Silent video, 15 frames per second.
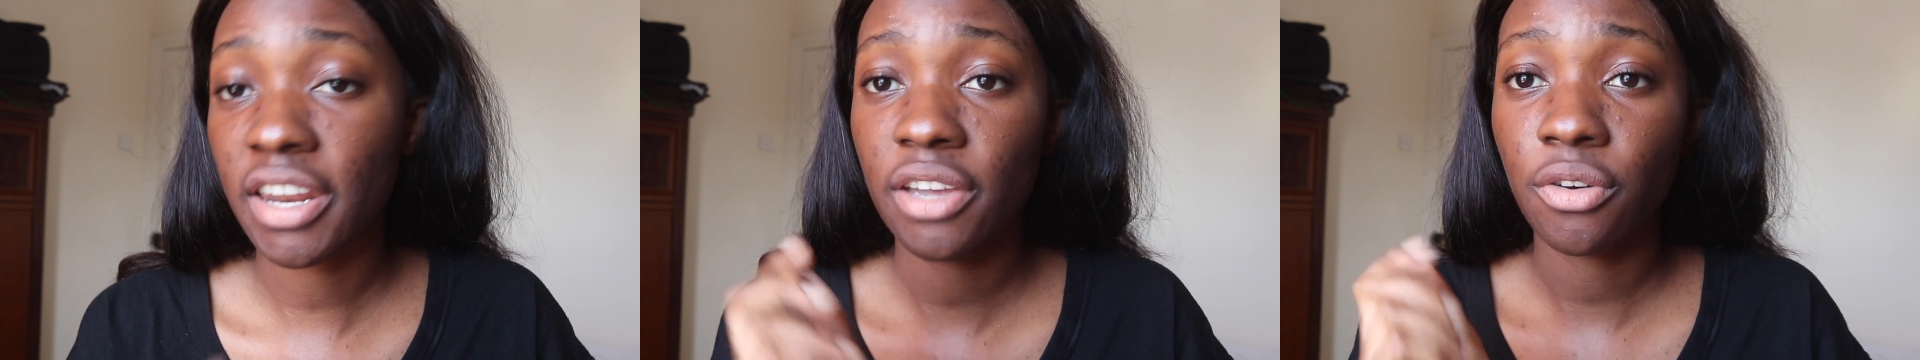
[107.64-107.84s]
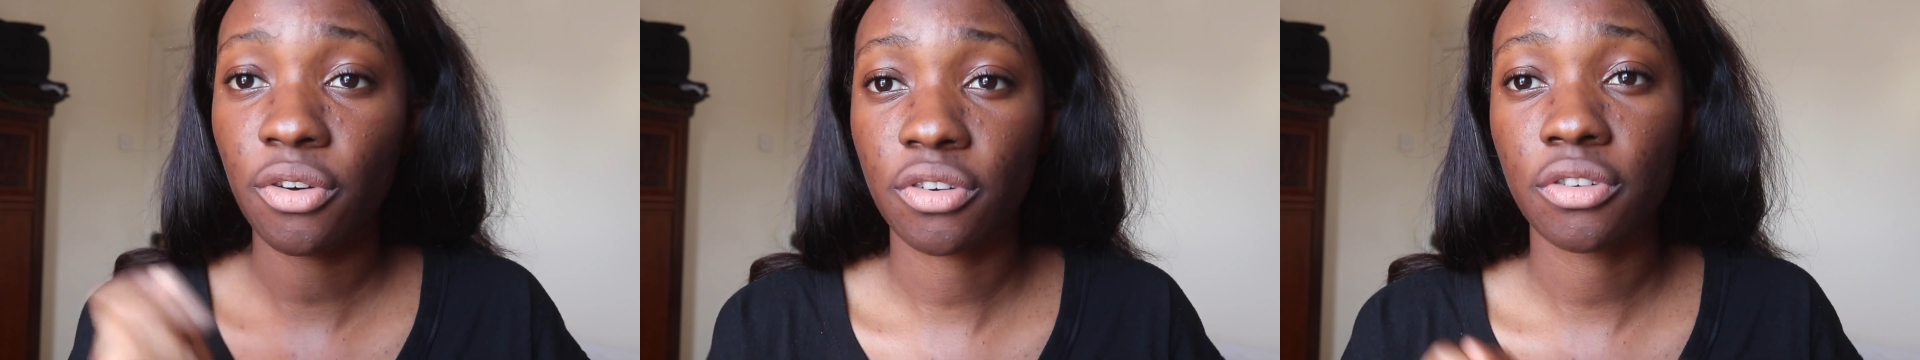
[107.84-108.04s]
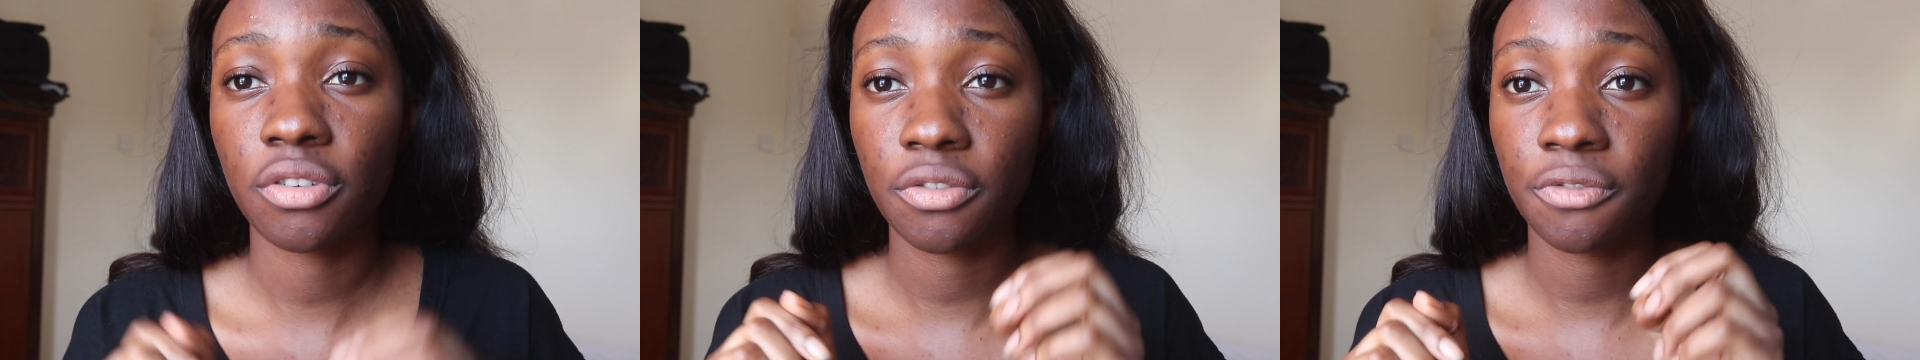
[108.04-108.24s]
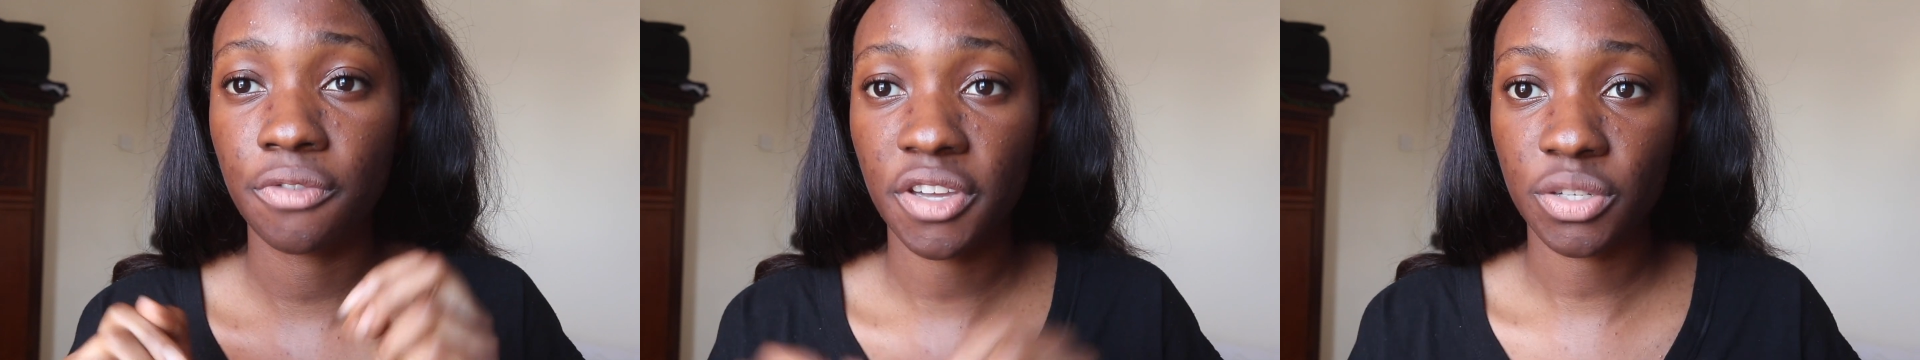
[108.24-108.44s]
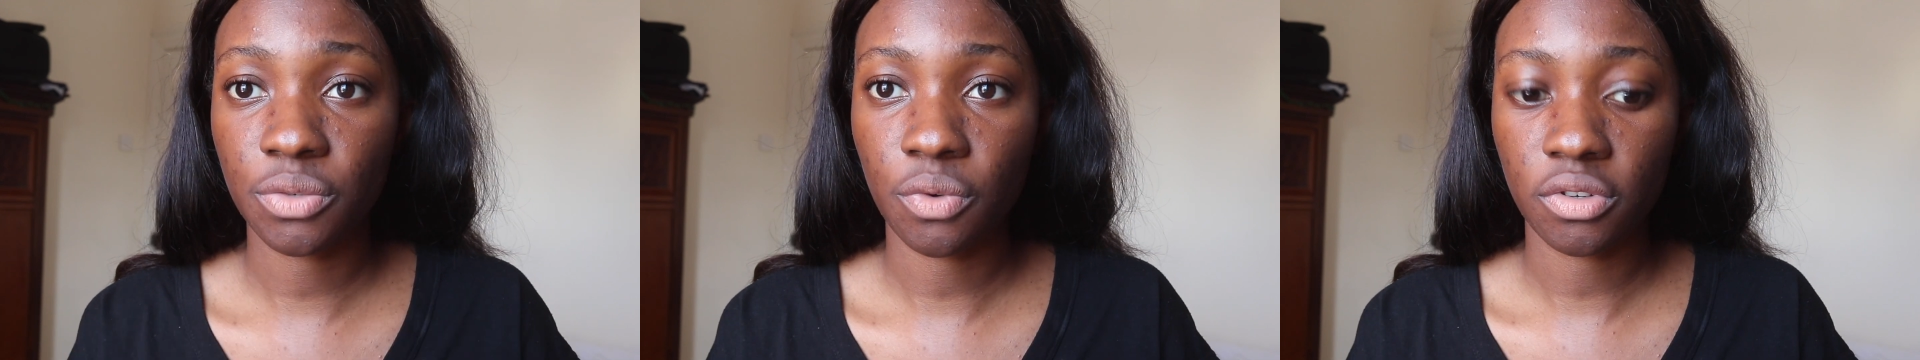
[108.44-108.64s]
got a
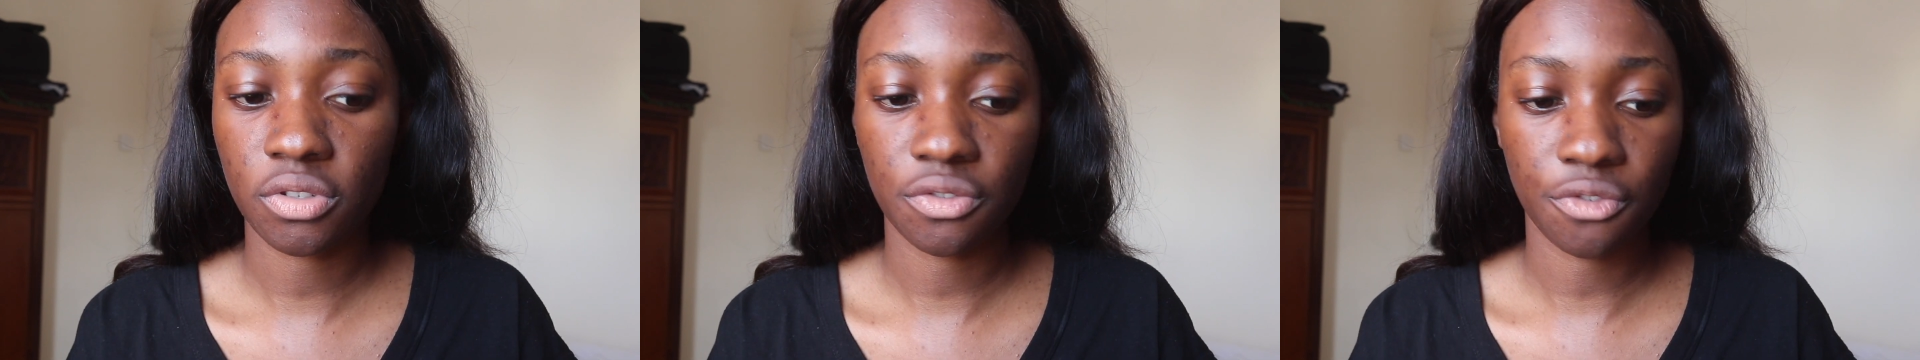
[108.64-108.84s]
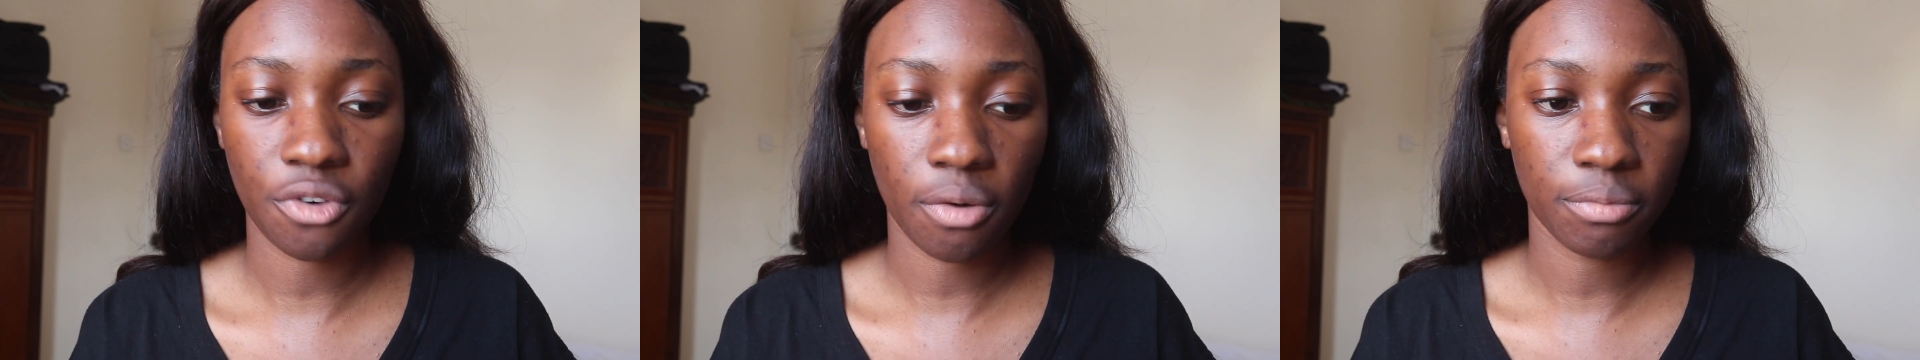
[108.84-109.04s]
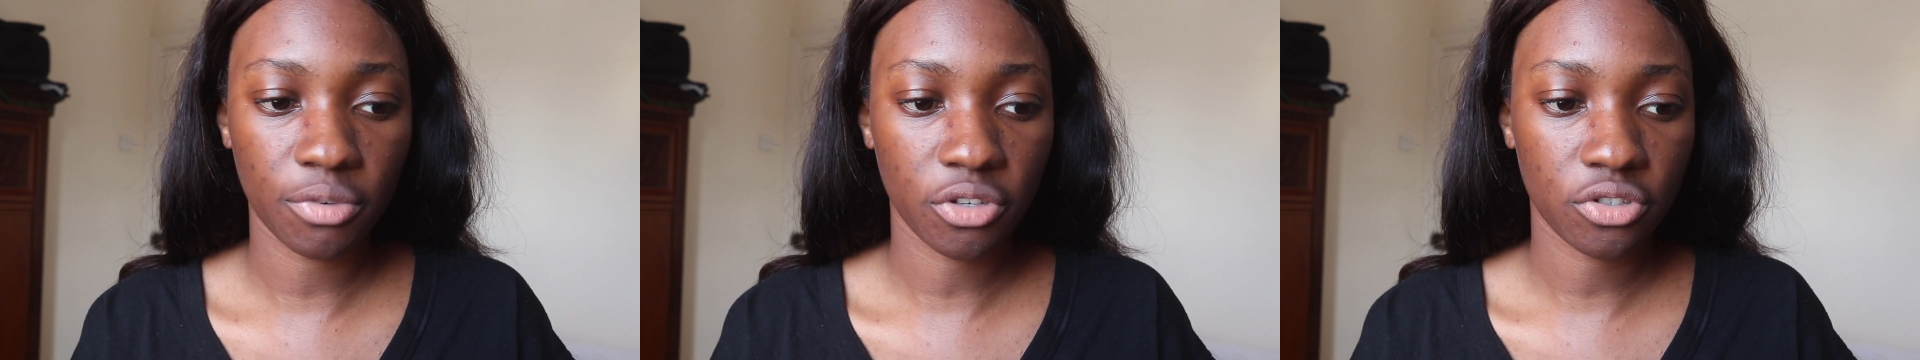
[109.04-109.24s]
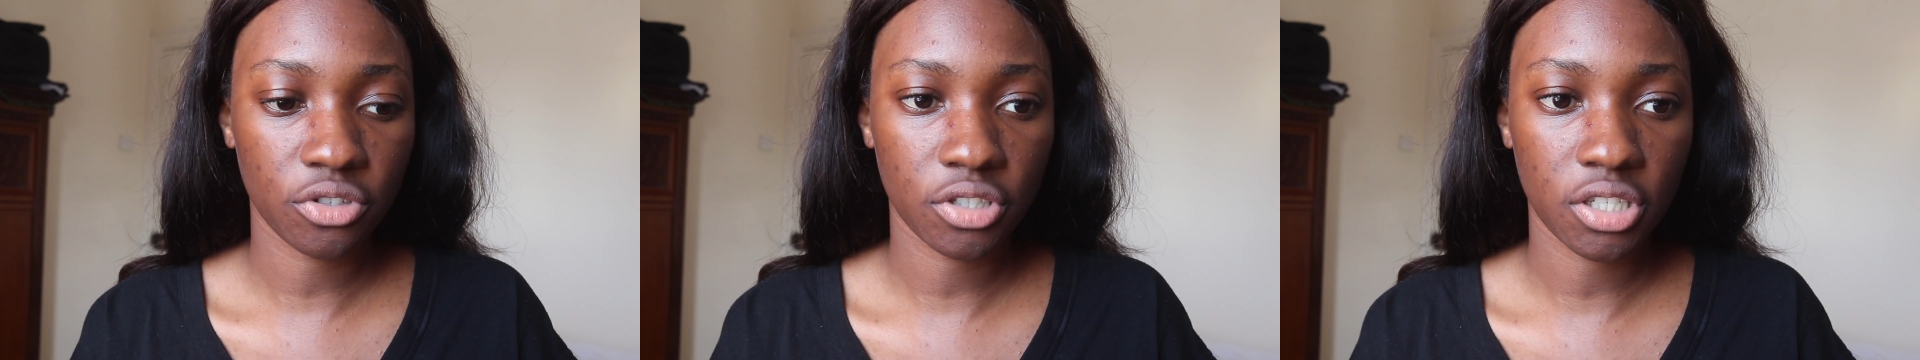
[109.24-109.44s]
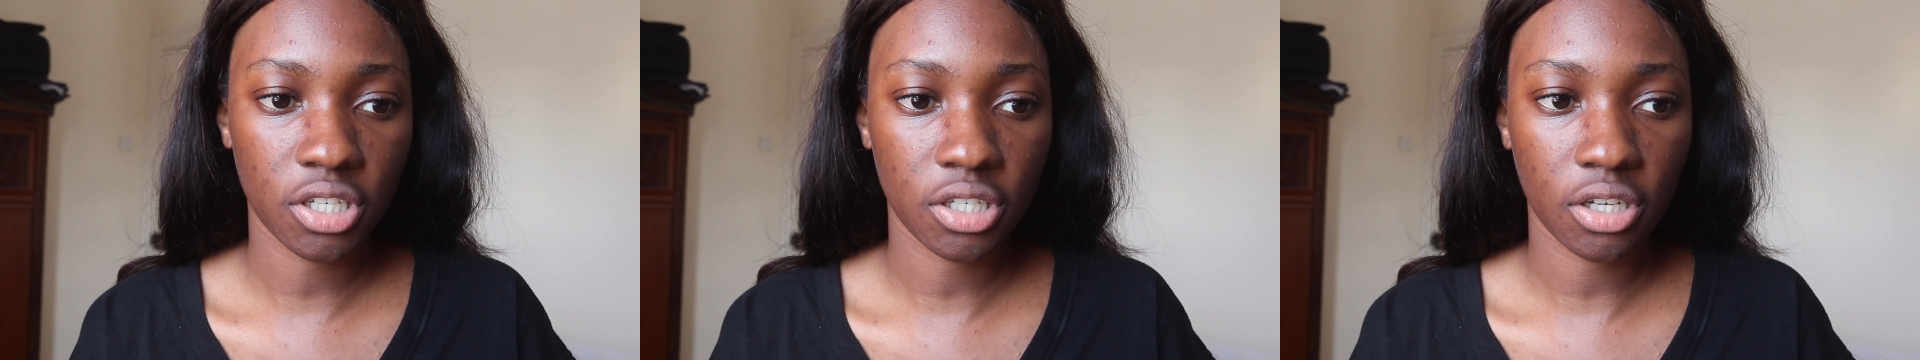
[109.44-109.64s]
face wash from
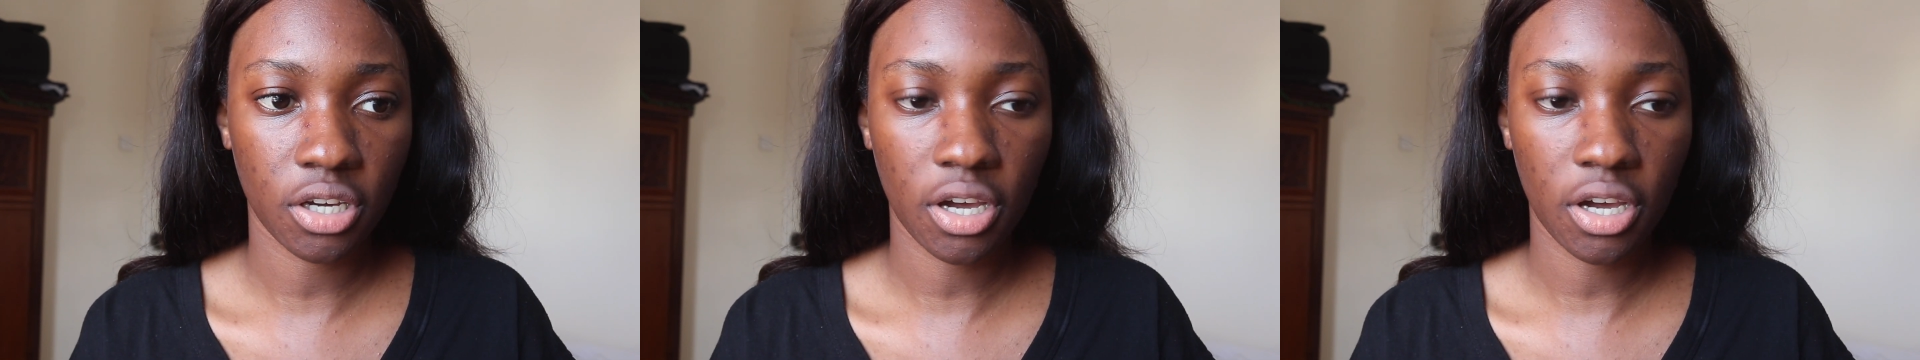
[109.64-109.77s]
Neutrogena.